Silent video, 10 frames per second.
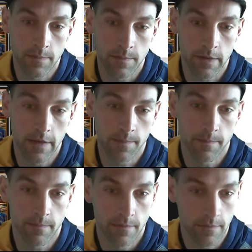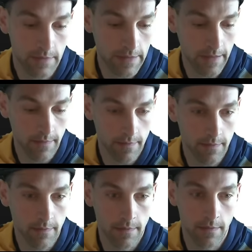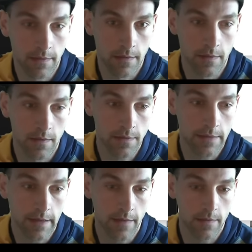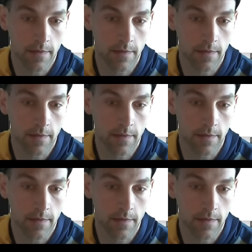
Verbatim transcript: Play the land. Look to counter